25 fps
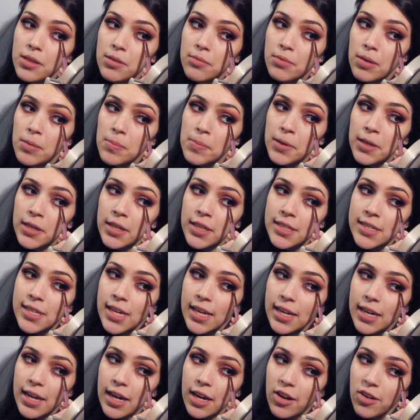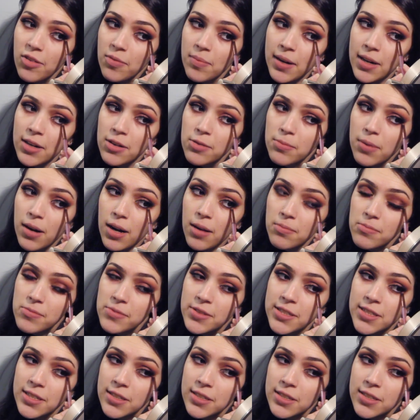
remember to take care of my own problems